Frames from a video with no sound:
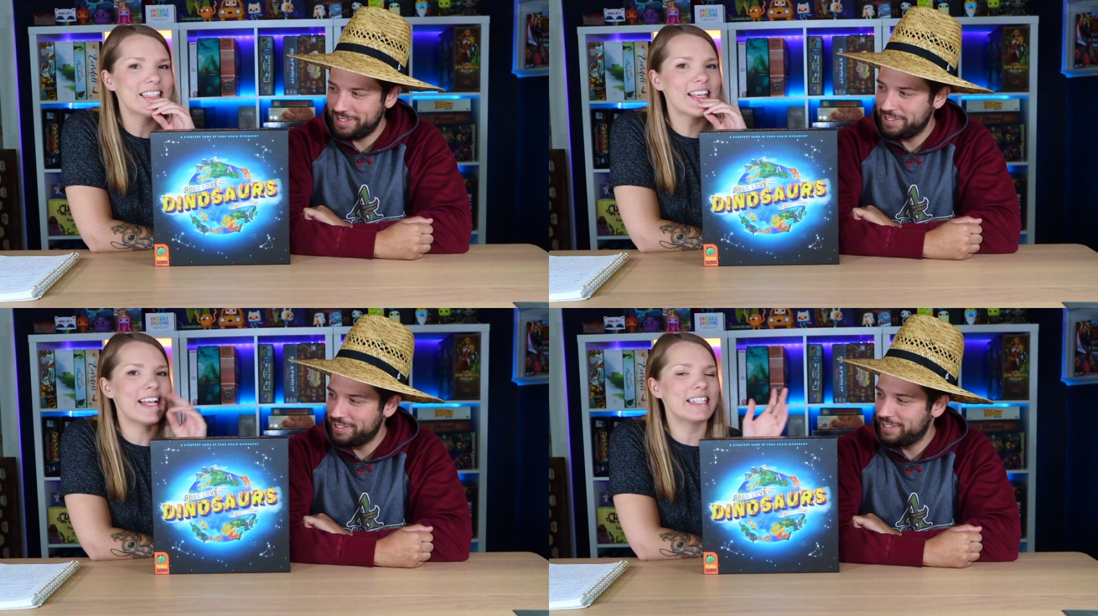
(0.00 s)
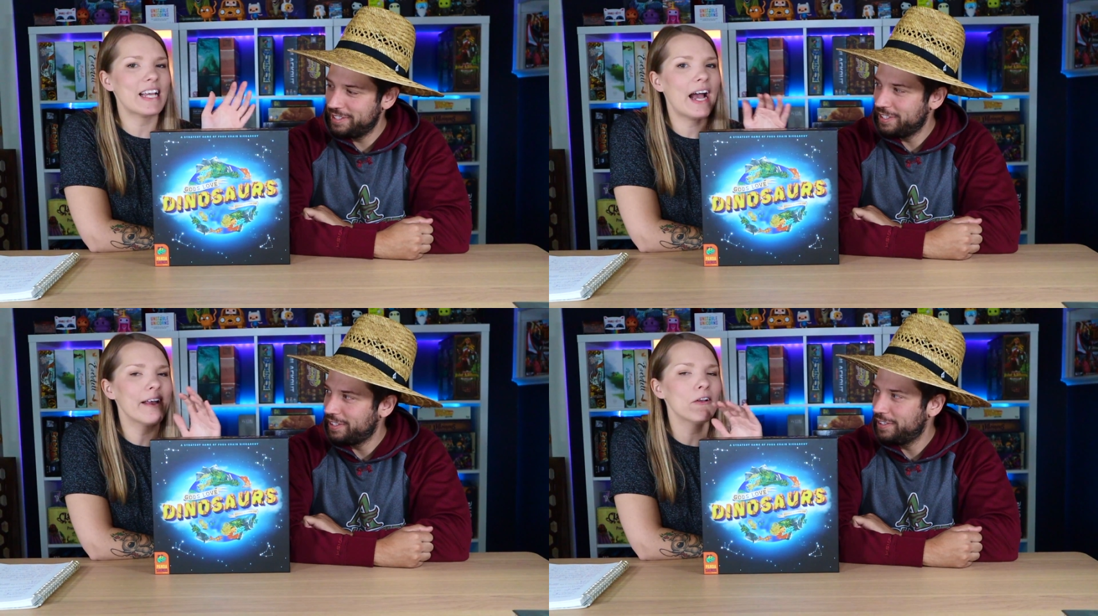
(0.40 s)
Speaker 1: is a
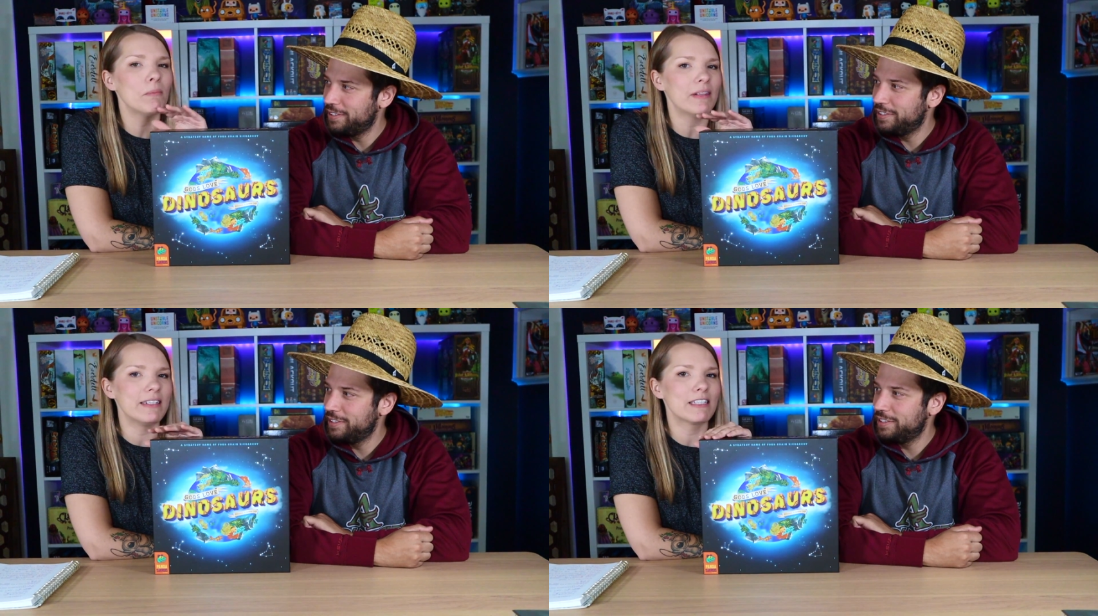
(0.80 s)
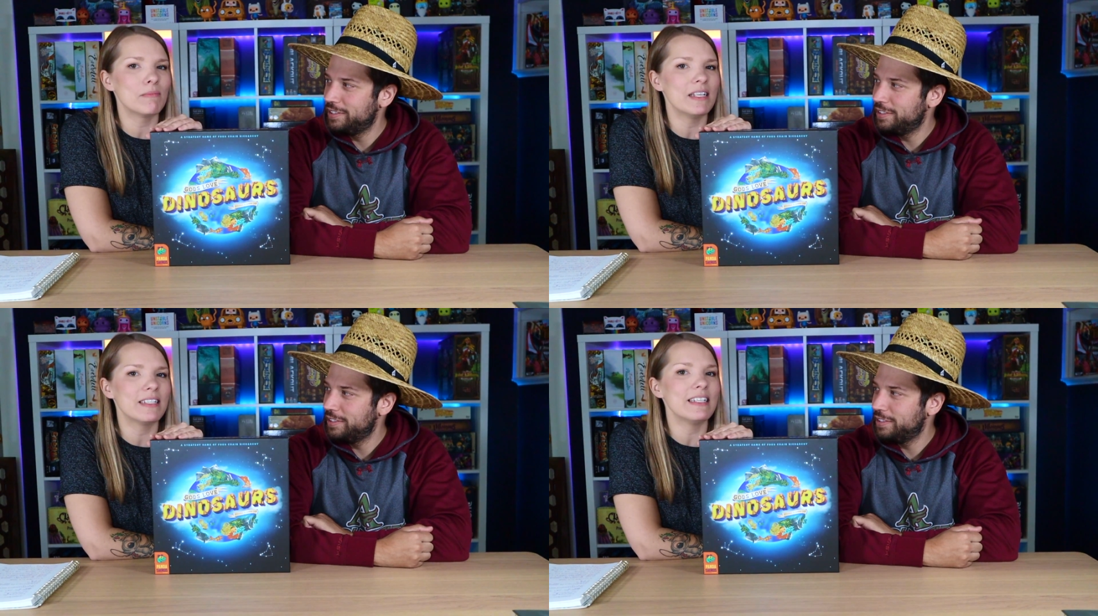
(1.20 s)
tile
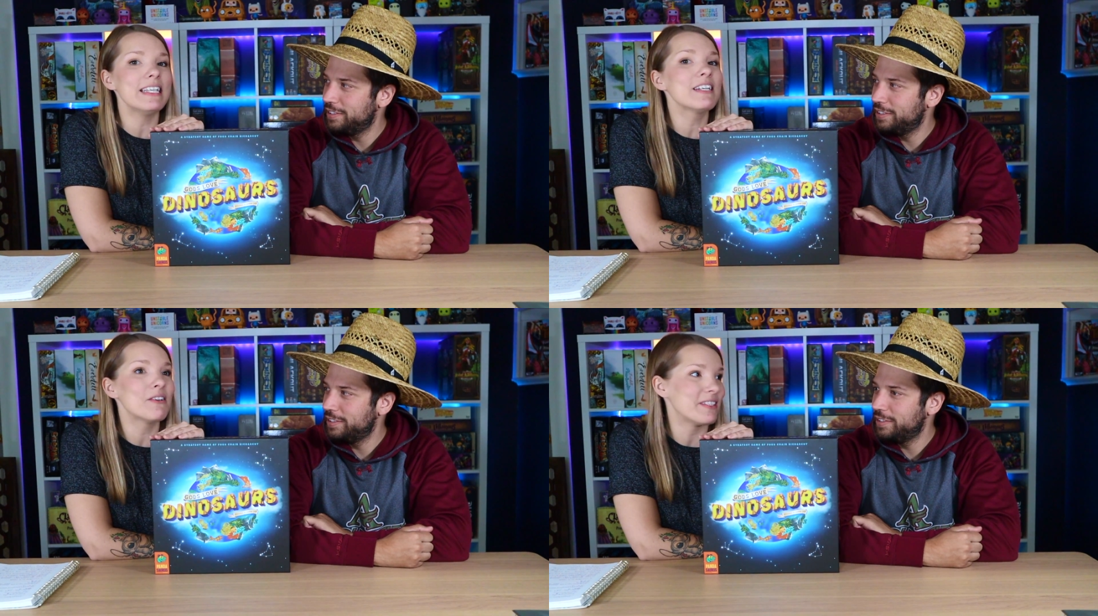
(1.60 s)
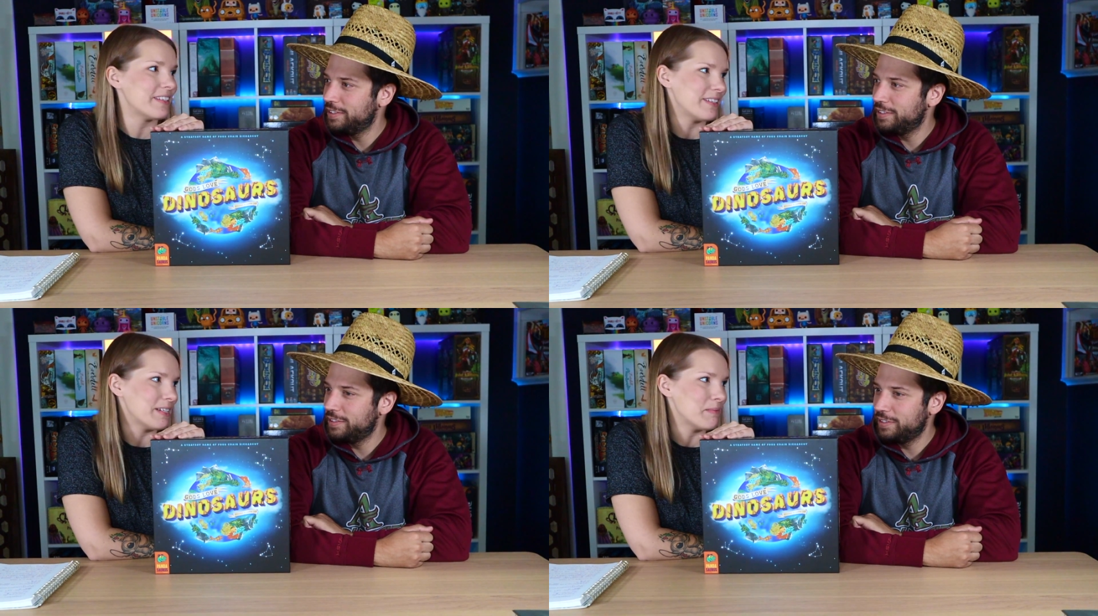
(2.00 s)
placement
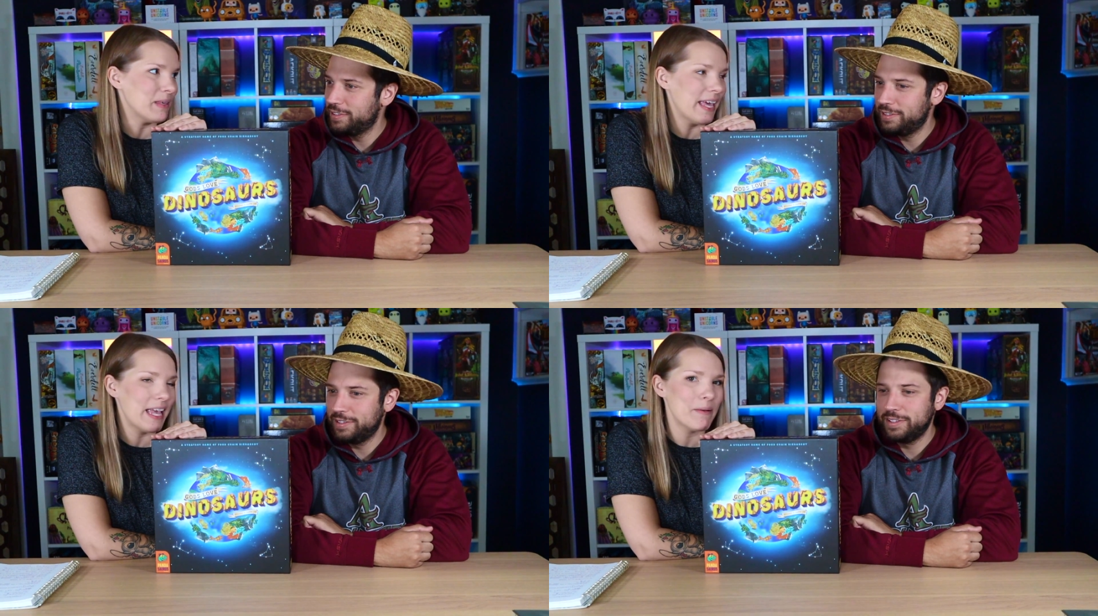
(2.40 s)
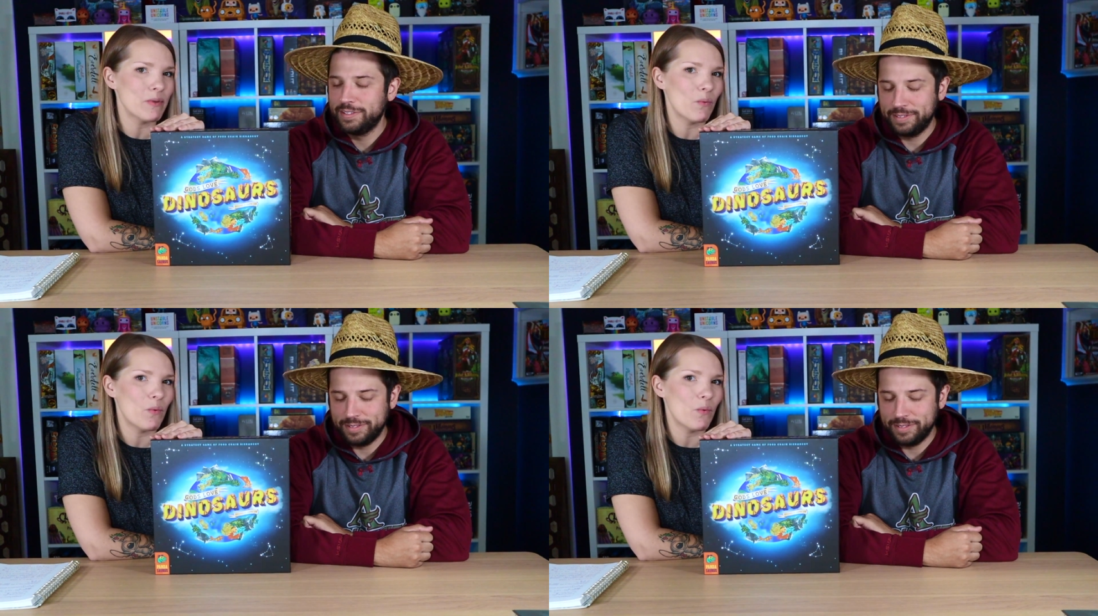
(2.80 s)
ecosystem game